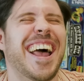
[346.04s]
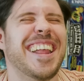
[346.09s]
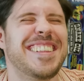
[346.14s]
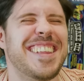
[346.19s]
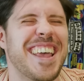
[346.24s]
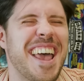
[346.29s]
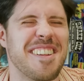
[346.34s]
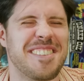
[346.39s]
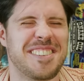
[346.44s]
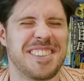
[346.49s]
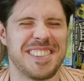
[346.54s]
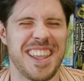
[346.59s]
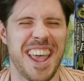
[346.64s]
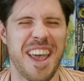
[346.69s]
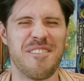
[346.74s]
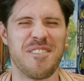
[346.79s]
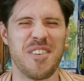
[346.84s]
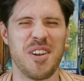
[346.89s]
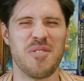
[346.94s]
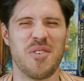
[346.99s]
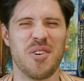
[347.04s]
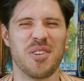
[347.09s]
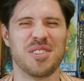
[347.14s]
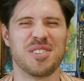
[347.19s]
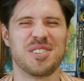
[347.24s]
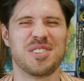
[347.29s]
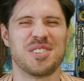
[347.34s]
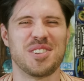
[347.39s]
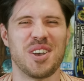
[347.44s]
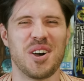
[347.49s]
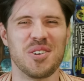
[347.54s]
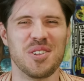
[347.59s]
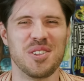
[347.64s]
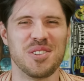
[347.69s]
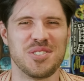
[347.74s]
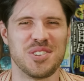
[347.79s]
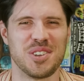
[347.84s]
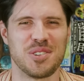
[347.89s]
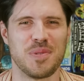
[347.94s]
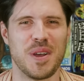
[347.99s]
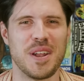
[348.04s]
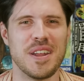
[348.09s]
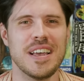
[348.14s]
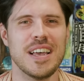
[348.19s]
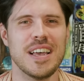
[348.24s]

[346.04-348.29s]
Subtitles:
Just everyone's soul just went.